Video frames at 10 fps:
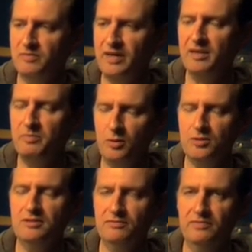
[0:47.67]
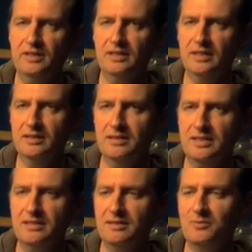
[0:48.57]
a very positive feeling in the
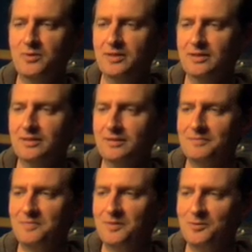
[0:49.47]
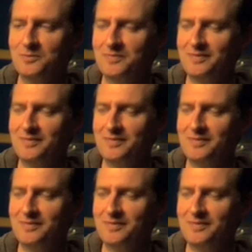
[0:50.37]
city where you know,